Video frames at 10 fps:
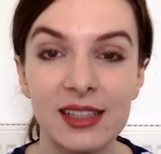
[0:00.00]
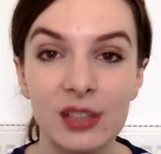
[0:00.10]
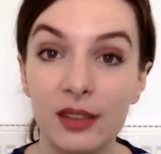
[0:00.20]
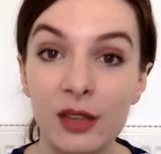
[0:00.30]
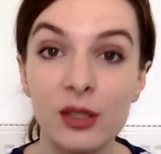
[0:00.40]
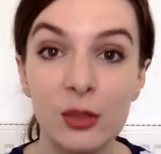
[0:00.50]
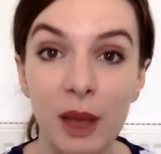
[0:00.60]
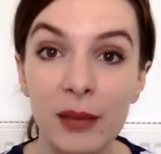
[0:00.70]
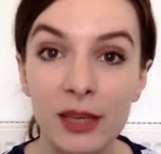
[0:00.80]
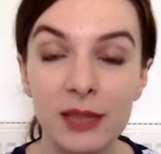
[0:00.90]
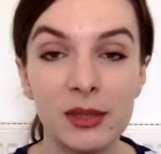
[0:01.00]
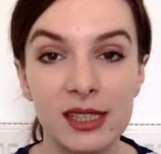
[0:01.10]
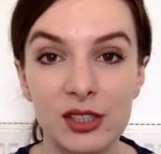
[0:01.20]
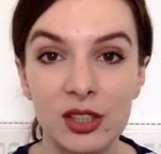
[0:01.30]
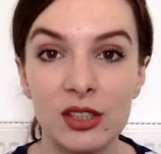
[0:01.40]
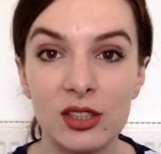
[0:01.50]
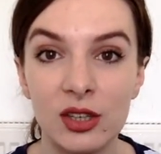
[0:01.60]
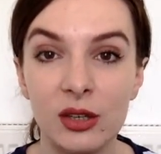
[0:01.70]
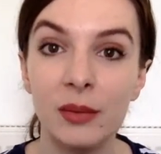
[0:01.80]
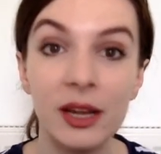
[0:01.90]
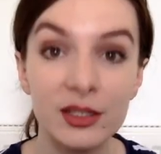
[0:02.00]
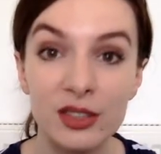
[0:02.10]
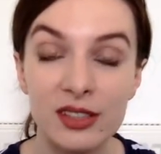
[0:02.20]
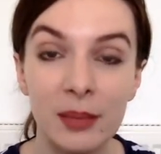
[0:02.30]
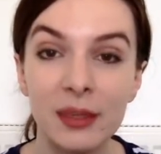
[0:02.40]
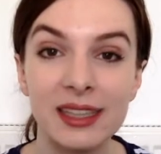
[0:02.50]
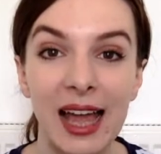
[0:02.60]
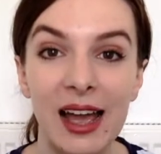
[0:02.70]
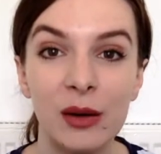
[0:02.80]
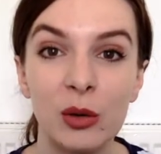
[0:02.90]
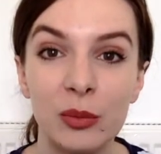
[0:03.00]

So those who might be in a position to purchase something now